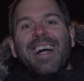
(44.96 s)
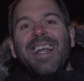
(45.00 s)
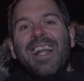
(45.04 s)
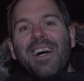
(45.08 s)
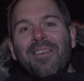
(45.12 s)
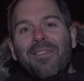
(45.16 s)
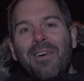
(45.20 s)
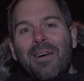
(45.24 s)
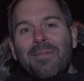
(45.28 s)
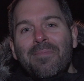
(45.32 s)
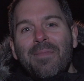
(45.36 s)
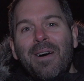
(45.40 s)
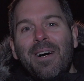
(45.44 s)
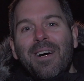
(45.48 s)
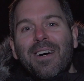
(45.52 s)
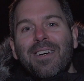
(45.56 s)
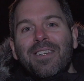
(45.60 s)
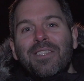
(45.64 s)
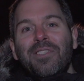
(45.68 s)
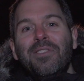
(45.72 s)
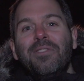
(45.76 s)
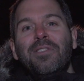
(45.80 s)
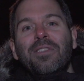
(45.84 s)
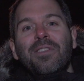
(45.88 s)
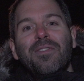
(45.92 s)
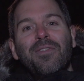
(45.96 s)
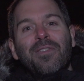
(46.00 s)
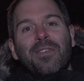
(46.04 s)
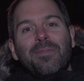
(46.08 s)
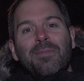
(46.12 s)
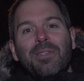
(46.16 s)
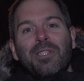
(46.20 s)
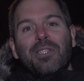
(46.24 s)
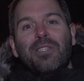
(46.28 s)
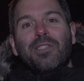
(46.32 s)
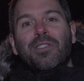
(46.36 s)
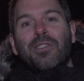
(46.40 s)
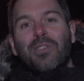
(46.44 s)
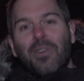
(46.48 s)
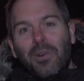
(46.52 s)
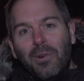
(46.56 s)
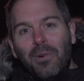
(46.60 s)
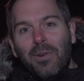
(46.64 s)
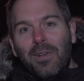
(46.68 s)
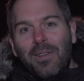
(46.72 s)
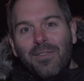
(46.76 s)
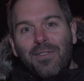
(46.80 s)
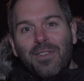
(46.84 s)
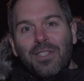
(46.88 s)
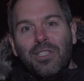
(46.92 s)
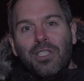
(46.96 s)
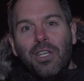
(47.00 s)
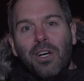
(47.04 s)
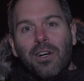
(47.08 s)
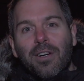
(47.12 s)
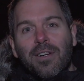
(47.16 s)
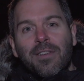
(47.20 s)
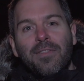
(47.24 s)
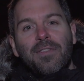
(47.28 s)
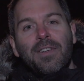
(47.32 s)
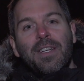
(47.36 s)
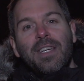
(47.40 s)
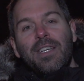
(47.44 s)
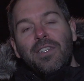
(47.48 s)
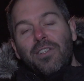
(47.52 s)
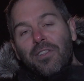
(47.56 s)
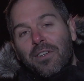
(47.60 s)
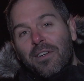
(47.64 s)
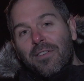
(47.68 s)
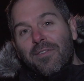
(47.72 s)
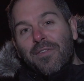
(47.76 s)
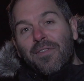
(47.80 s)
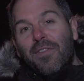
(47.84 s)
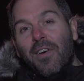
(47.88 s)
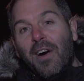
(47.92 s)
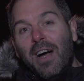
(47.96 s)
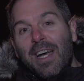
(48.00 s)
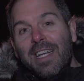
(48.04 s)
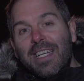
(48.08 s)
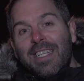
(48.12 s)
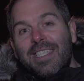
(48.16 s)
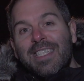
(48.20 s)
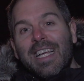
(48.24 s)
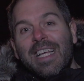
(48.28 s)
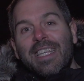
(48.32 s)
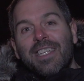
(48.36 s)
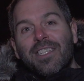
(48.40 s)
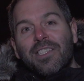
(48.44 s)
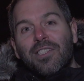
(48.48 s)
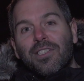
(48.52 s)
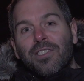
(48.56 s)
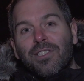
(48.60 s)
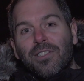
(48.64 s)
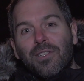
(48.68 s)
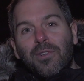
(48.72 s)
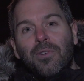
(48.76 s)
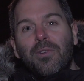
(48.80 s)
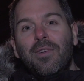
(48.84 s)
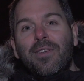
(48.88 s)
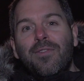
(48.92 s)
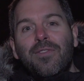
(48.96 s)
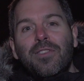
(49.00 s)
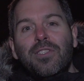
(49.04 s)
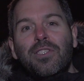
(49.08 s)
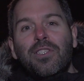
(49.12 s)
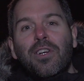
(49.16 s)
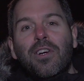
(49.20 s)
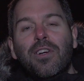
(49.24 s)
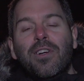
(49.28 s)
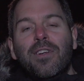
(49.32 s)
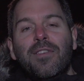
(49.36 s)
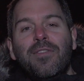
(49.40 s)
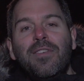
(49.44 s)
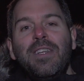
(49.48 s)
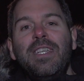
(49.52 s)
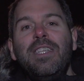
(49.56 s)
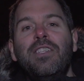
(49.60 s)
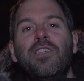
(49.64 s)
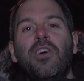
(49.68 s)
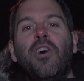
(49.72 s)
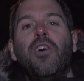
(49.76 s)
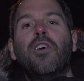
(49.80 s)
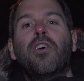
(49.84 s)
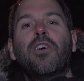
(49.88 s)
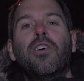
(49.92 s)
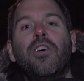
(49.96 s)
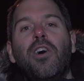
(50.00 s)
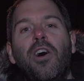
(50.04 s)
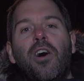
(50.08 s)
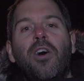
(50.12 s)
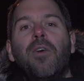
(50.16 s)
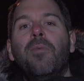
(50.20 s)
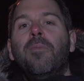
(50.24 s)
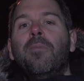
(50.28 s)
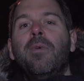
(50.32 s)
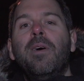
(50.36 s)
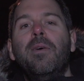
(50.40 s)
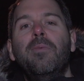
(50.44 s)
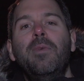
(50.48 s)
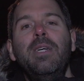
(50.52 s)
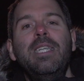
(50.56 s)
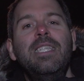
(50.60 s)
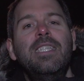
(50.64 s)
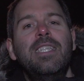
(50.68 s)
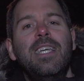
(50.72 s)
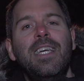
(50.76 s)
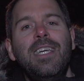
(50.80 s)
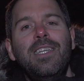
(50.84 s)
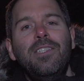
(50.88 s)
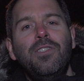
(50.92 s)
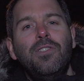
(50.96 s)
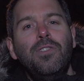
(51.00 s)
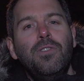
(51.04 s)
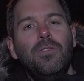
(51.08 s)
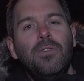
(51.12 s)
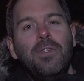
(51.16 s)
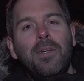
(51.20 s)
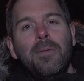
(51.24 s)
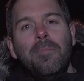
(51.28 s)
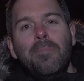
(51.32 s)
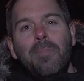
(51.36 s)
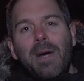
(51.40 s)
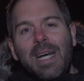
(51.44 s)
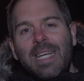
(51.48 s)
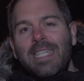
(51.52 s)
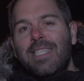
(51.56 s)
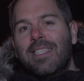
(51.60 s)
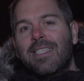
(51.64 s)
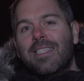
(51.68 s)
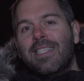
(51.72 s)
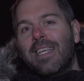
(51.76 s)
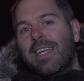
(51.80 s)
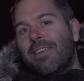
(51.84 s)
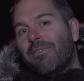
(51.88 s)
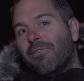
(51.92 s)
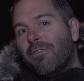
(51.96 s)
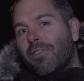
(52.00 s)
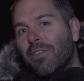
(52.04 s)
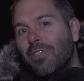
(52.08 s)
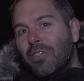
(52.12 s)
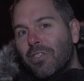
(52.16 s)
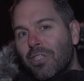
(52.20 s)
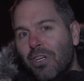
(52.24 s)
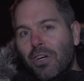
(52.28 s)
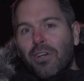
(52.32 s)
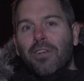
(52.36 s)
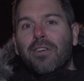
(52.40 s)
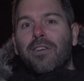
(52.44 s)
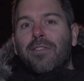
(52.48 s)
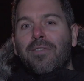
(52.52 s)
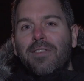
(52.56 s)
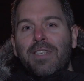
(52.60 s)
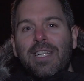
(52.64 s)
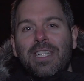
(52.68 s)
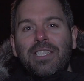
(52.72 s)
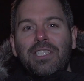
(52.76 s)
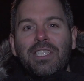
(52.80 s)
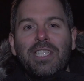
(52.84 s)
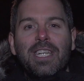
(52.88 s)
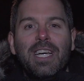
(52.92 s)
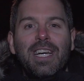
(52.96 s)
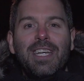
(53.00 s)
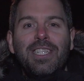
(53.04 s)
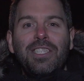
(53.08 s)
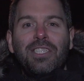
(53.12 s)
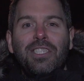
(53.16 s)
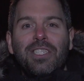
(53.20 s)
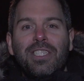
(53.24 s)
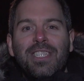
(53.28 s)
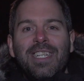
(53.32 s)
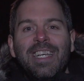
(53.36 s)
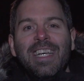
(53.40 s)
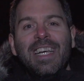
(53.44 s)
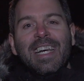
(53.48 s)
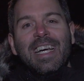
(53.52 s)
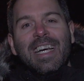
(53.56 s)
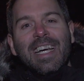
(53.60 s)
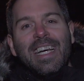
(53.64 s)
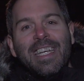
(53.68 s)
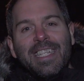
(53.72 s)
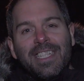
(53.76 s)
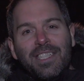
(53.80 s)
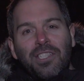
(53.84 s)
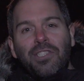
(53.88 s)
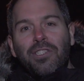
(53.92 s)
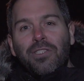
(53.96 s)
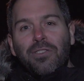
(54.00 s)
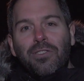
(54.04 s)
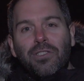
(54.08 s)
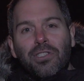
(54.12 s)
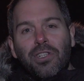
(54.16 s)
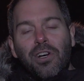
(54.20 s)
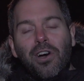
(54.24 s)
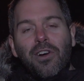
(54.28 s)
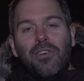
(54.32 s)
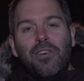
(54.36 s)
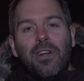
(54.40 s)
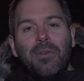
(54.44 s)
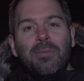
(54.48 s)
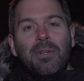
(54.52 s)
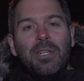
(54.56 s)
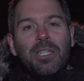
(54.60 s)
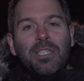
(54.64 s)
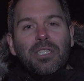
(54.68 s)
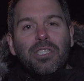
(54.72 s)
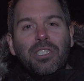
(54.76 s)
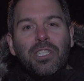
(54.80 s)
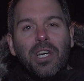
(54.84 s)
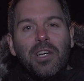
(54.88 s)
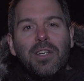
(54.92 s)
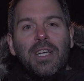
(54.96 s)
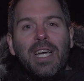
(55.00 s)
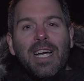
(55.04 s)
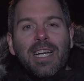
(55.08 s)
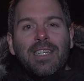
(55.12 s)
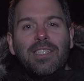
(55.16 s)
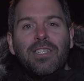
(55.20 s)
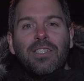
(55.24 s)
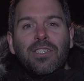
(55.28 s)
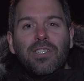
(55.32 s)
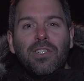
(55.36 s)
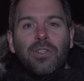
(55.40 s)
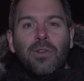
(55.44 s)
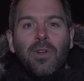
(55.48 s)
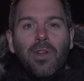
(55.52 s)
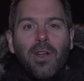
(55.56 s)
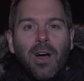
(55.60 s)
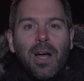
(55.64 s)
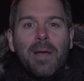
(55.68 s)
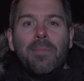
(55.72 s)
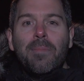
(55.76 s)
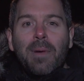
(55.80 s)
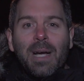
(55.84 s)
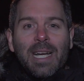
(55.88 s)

Hello, I'm Mark Newton from the School of Photography and you can find us at theschoolofphotography.com where we teach you the best in photography education. In this tutorial I'm going to show you how to do light